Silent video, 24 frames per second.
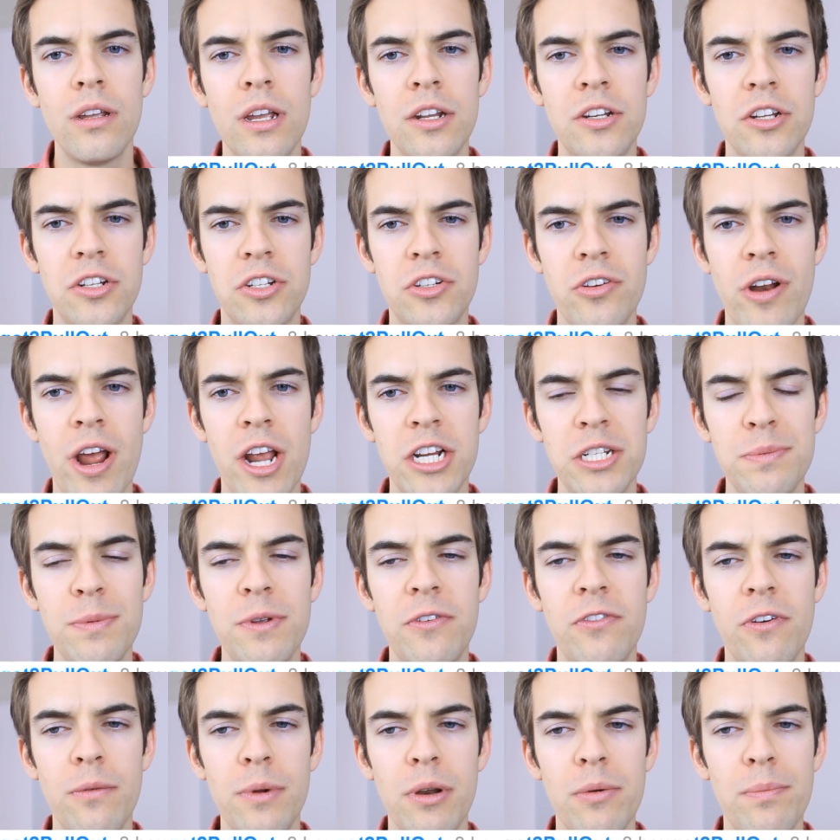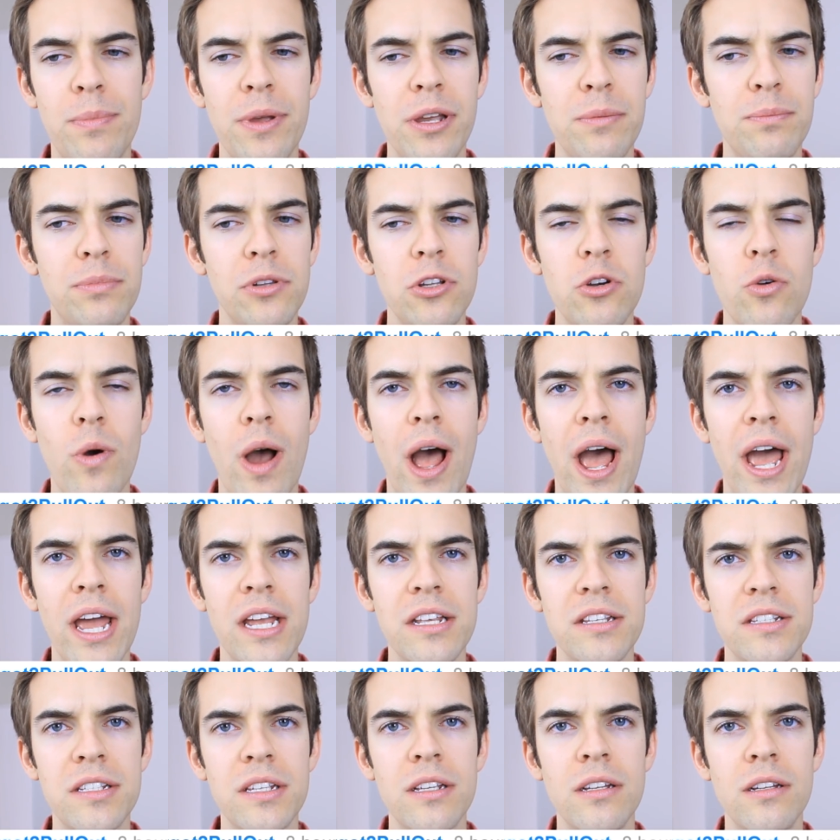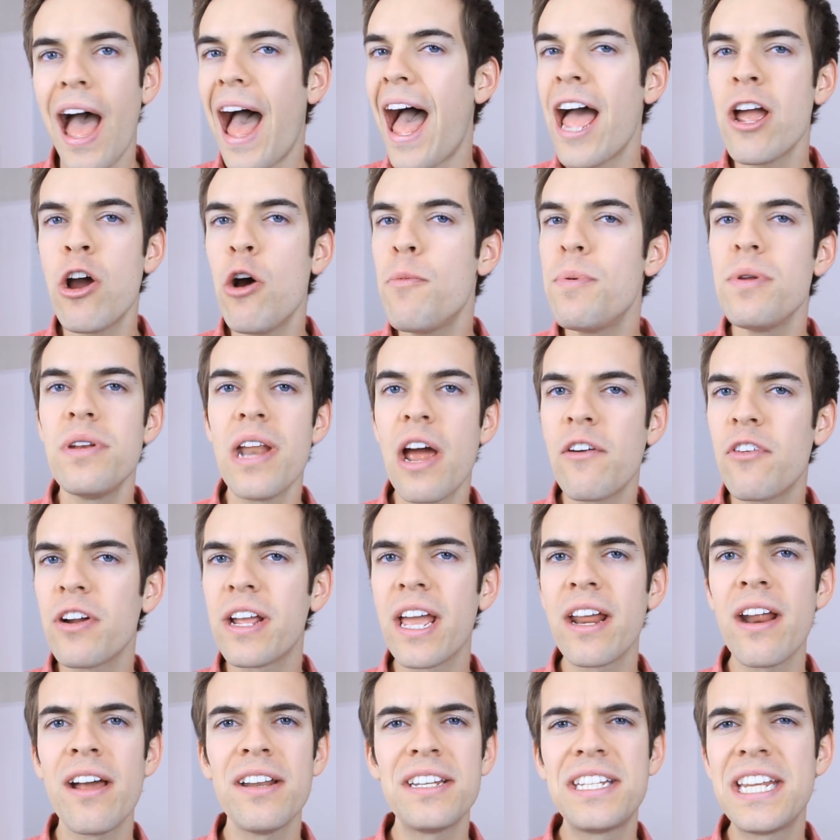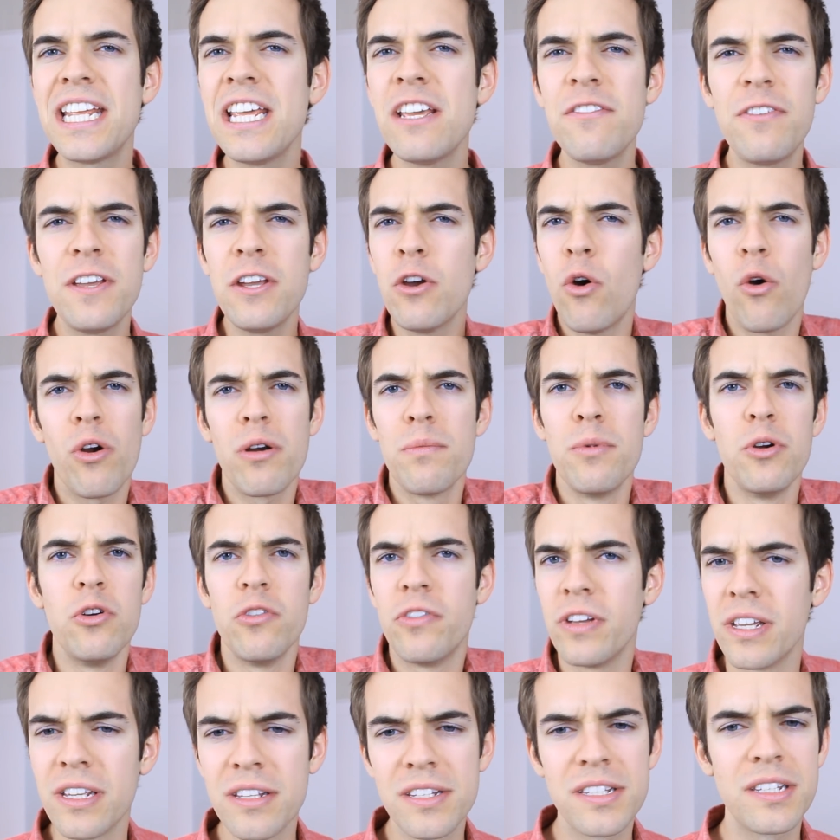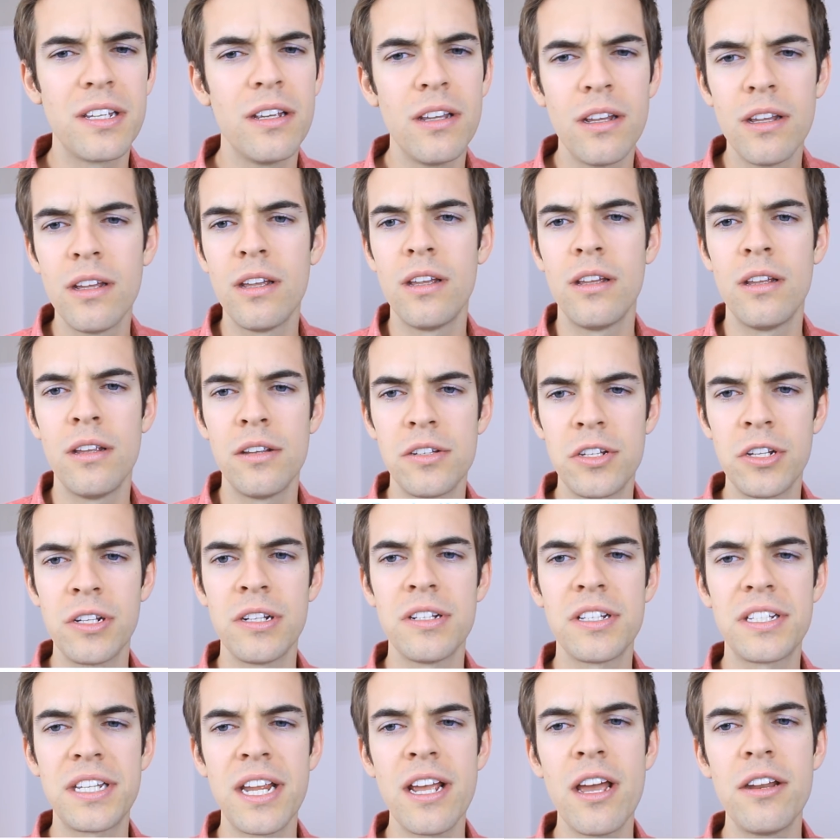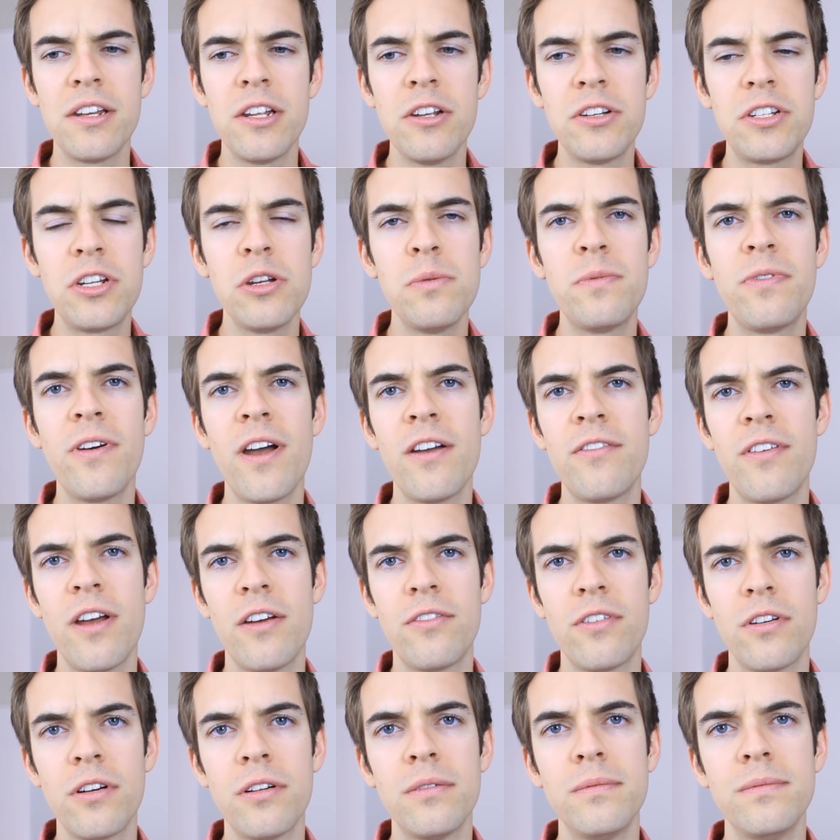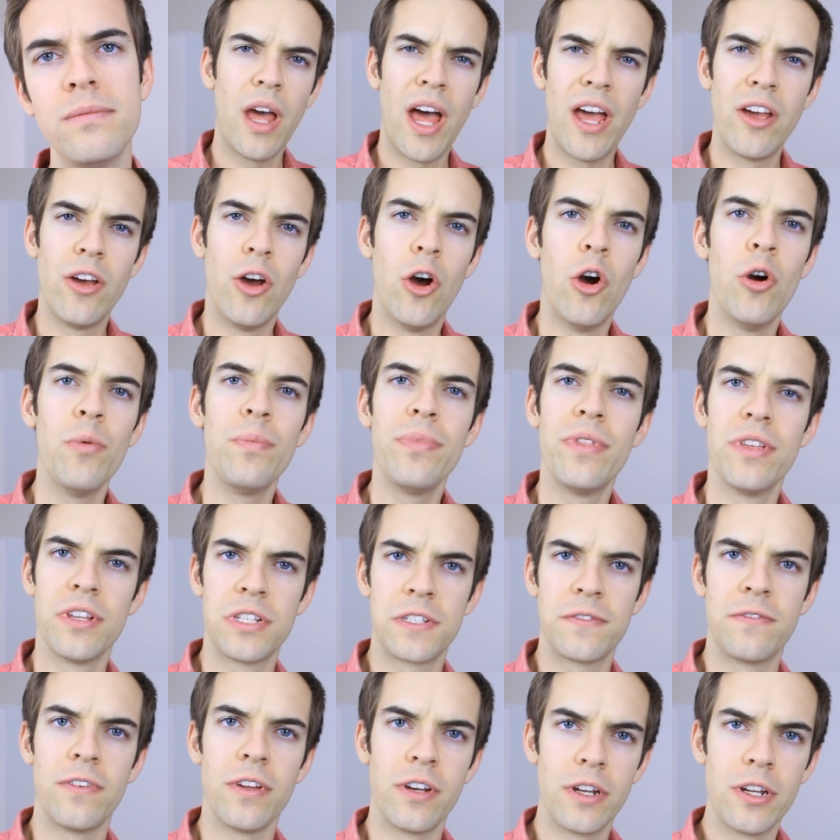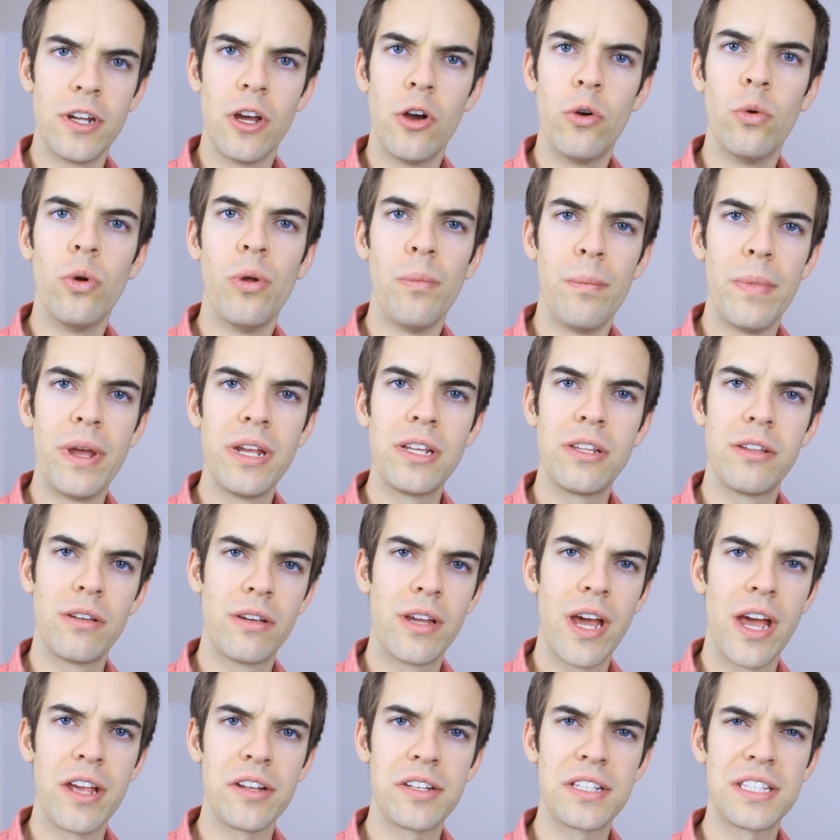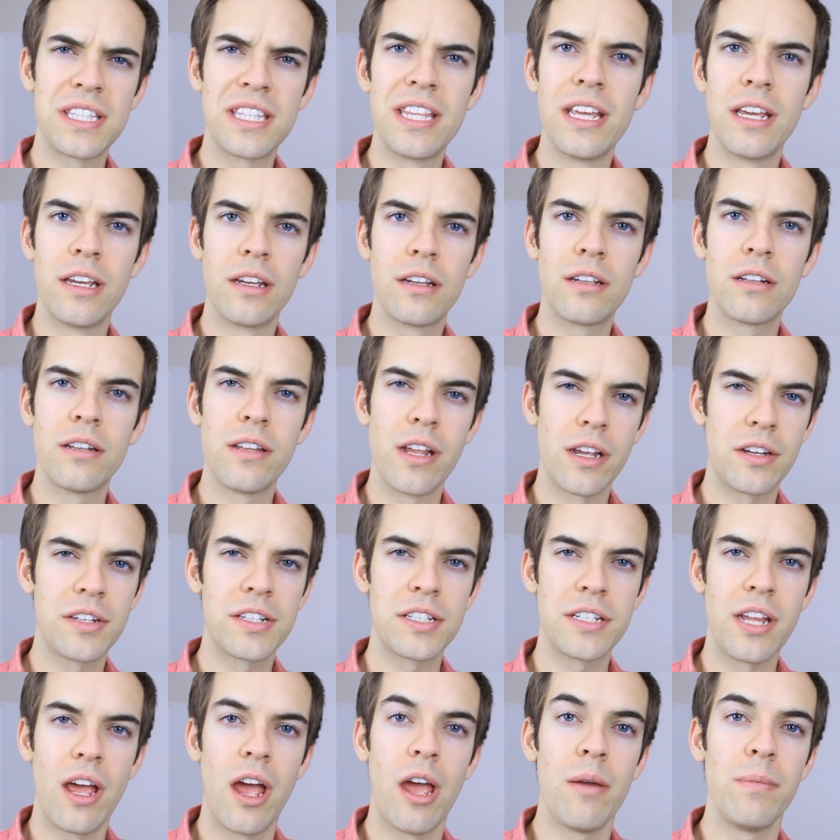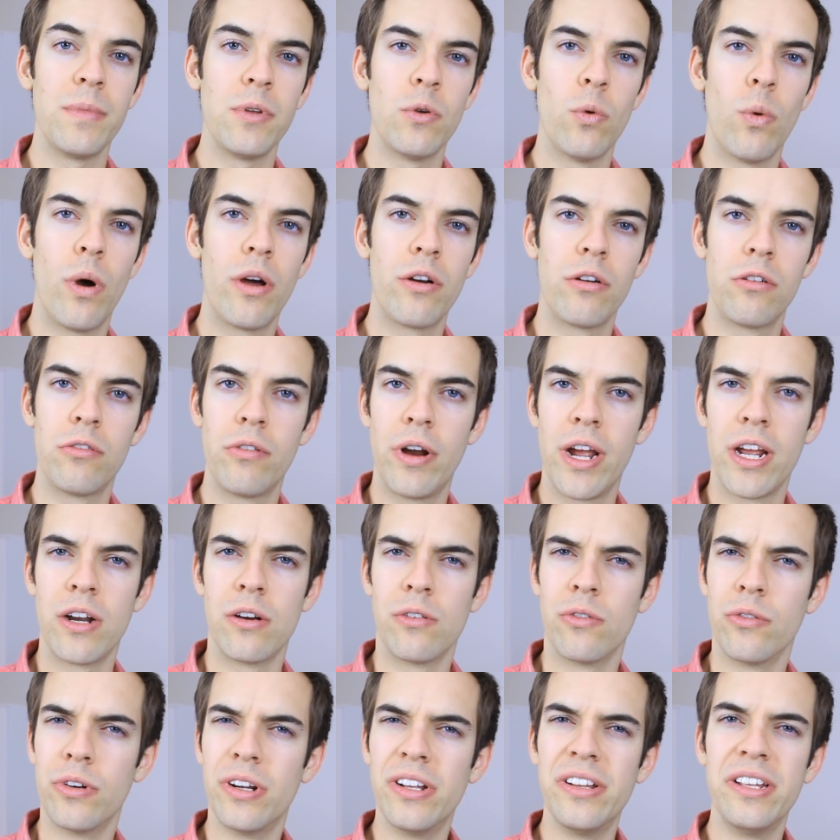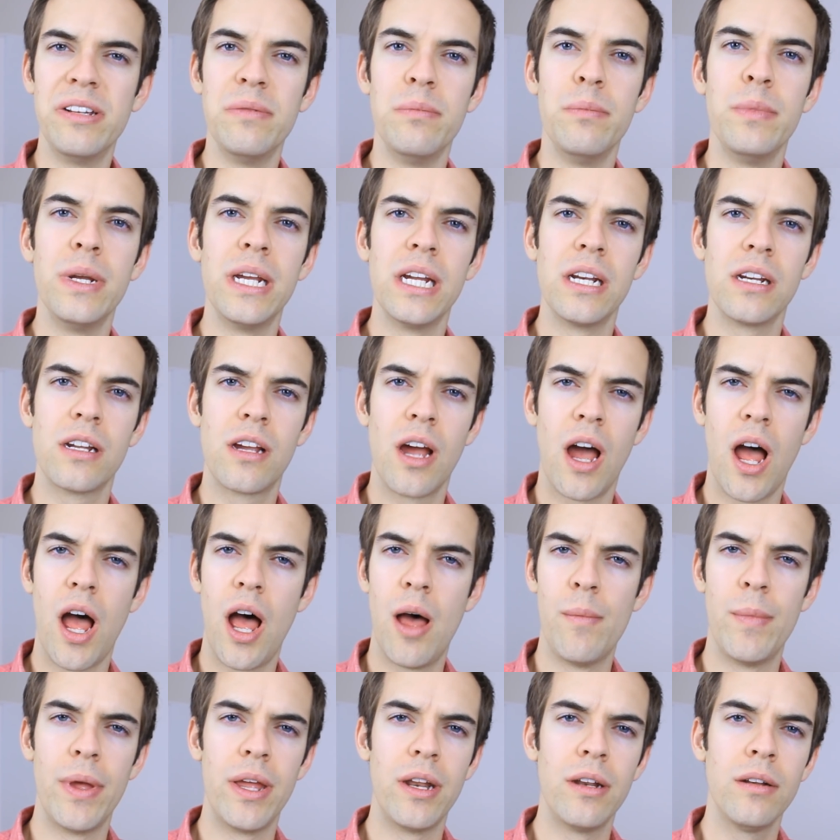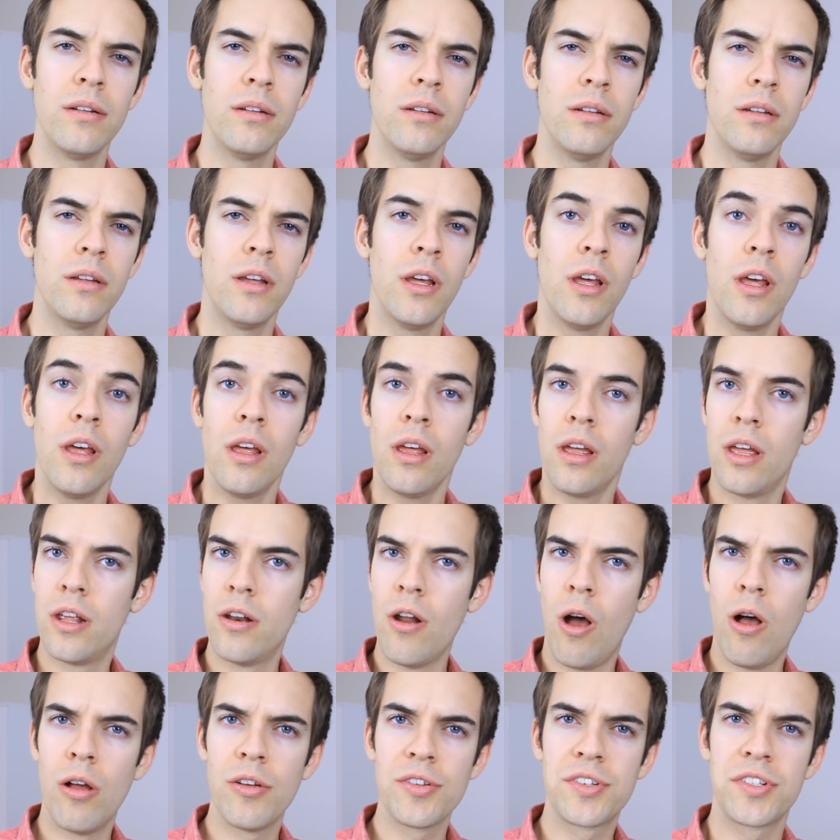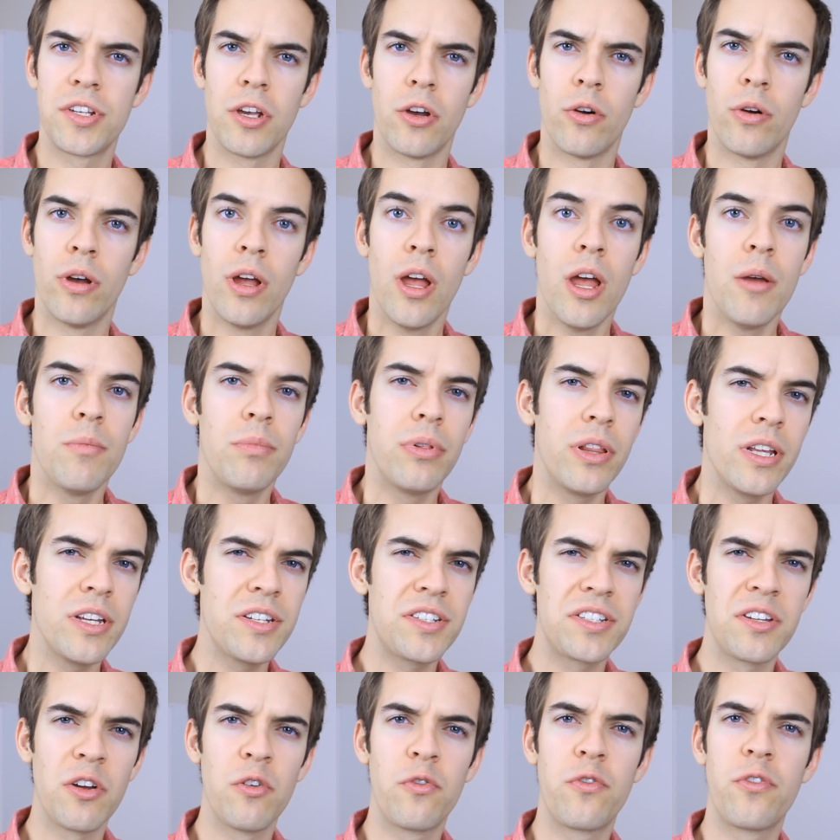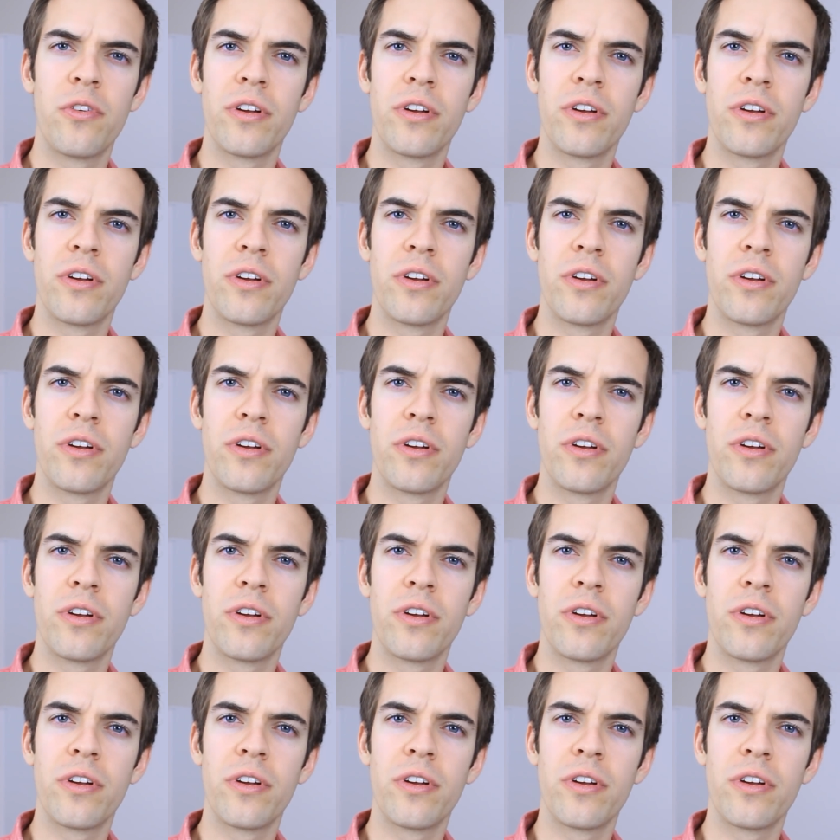It distracts me from your big blue eyes. I hope you never get on TV or movies, so you can stay on YouTube forever. I hope this video will make you guys think next time you want to write a really mean comment. And also, please don't